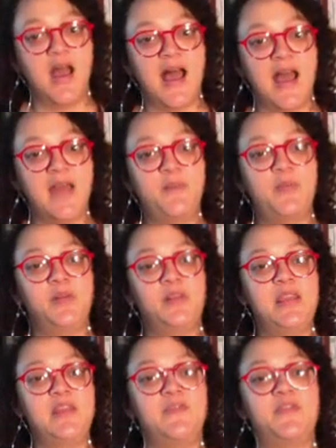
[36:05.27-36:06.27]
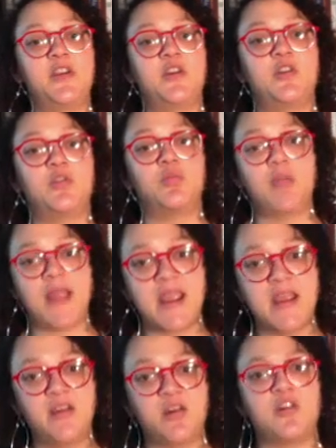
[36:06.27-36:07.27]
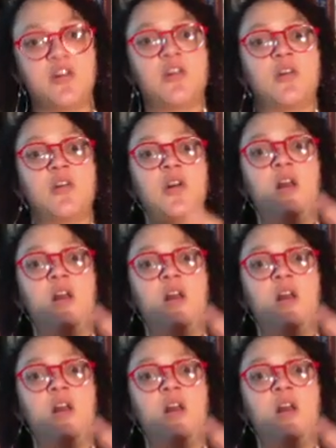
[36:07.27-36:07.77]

I believe the greater